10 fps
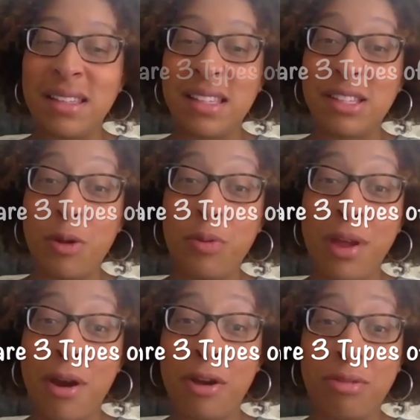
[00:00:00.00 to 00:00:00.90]
So
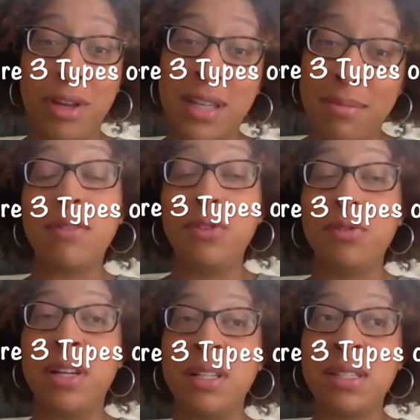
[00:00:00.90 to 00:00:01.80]
there are 3 types of
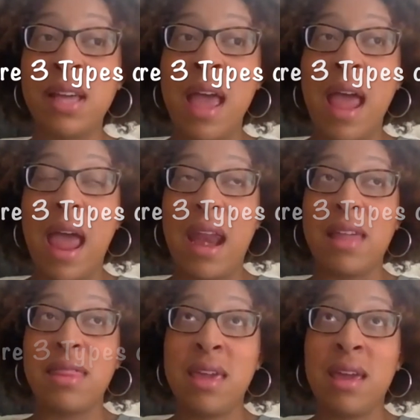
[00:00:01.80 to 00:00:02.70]
doulas, and I
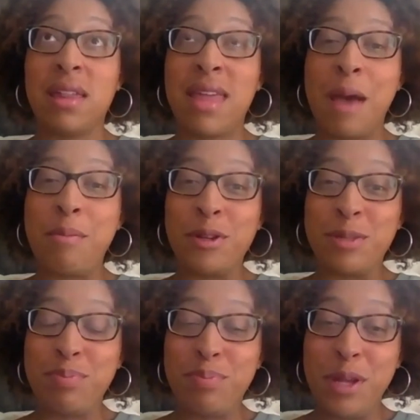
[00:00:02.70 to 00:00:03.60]
think that most
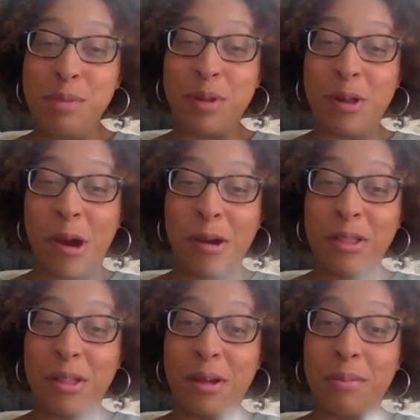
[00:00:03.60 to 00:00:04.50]
people are
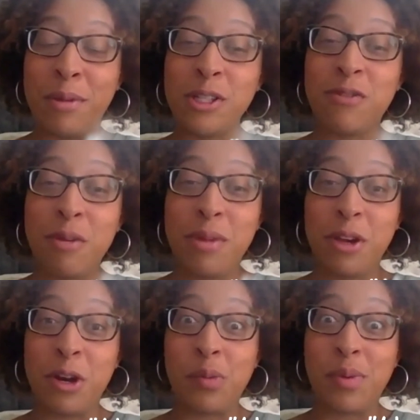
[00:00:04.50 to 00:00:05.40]
the most
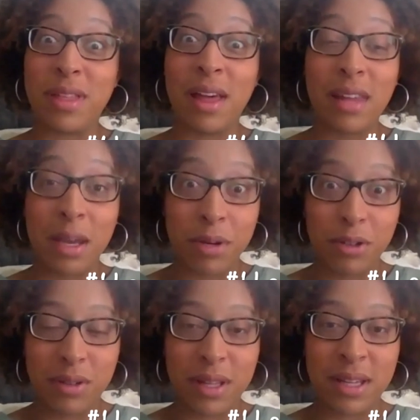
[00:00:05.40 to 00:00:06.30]
familiar with a labor
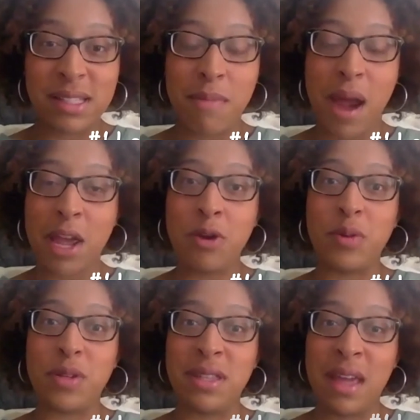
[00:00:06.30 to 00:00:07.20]
doula, somebody who
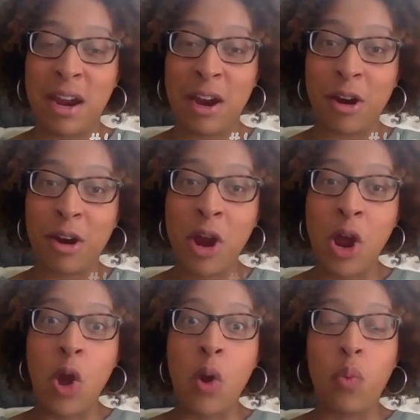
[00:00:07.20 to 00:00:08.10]
is there
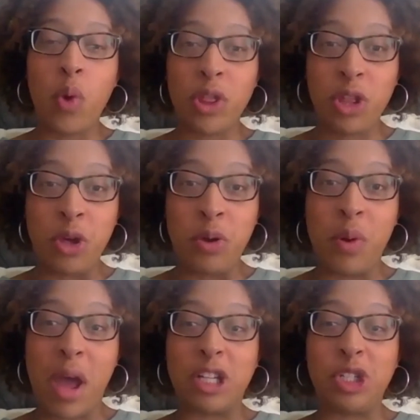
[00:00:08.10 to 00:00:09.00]
with you
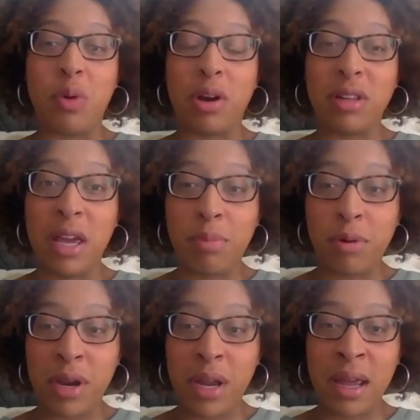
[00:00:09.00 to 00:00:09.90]
as you are
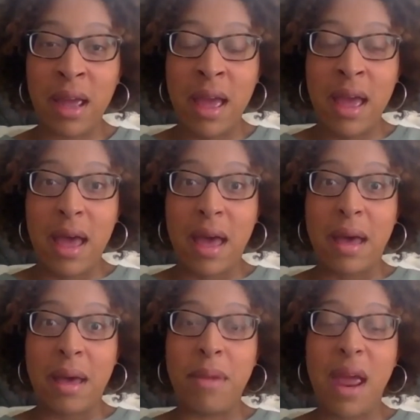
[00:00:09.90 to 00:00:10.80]
laboring
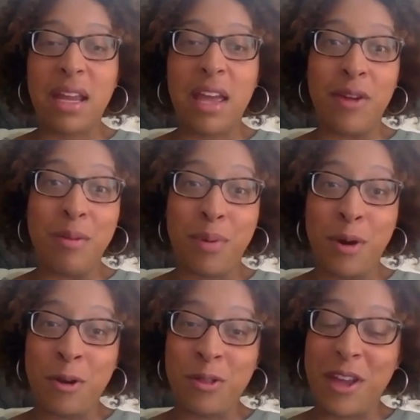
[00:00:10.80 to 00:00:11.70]
and giving
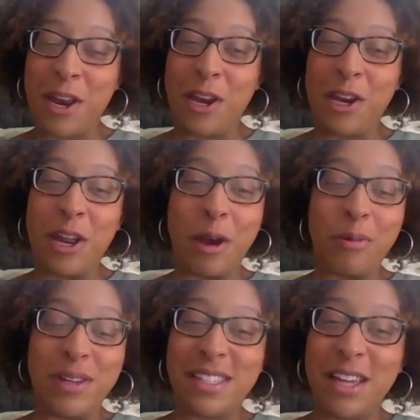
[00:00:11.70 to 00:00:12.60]
birth. And
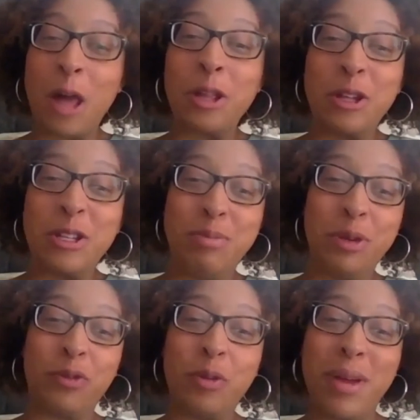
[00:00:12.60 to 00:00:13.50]
we see all of those
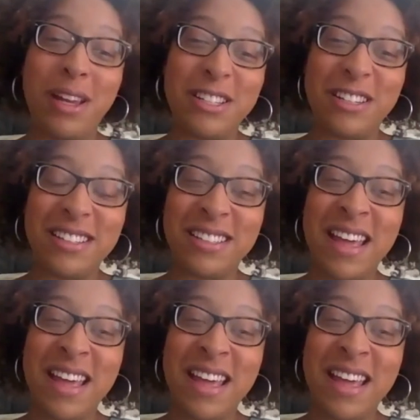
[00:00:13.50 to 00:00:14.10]
beautiful pictures